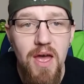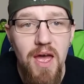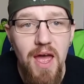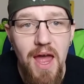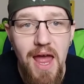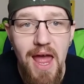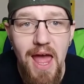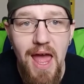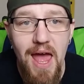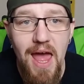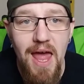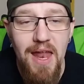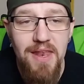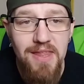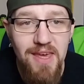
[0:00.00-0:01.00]

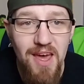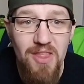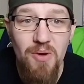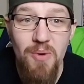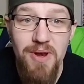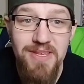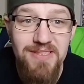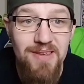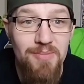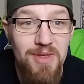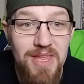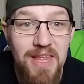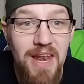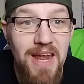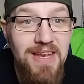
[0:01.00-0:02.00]
And the other one is
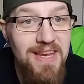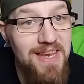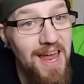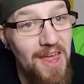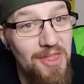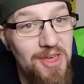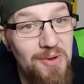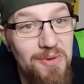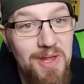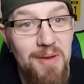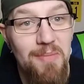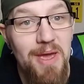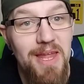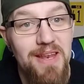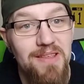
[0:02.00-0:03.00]
something that I did not think would get
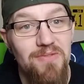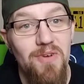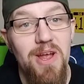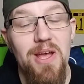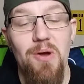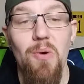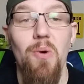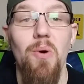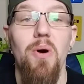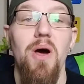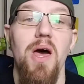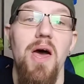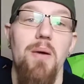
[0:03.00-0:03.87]
made and is very cool.